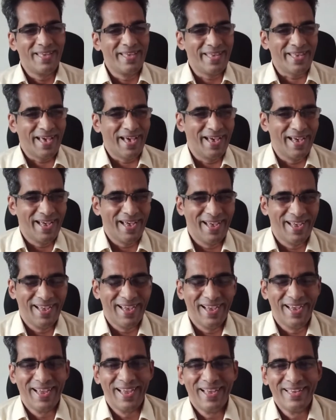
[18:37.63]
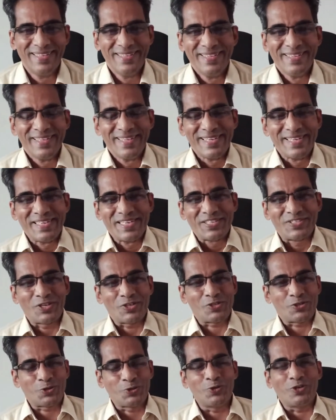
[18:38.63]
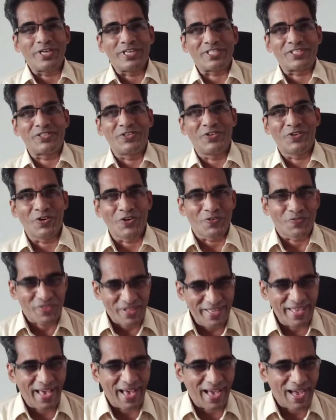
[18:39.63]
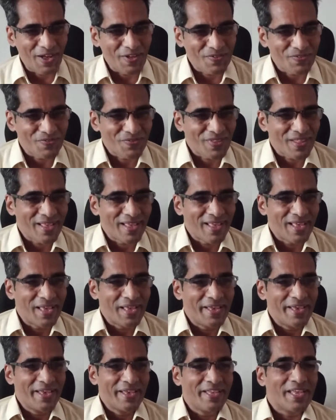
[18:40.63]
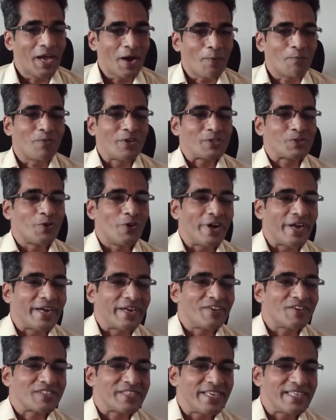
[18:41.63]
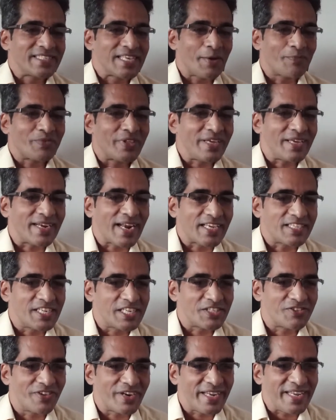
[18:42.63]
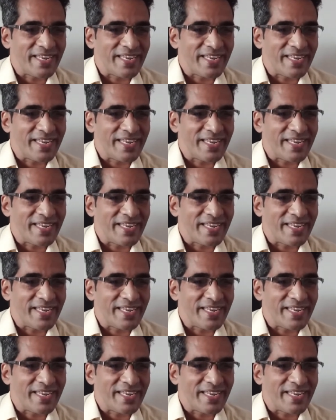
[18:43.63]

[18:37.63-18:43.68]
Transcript: Yeah. So students, you know, yeah. Yeah, please go ahead. You're saying something, Rajeshwari?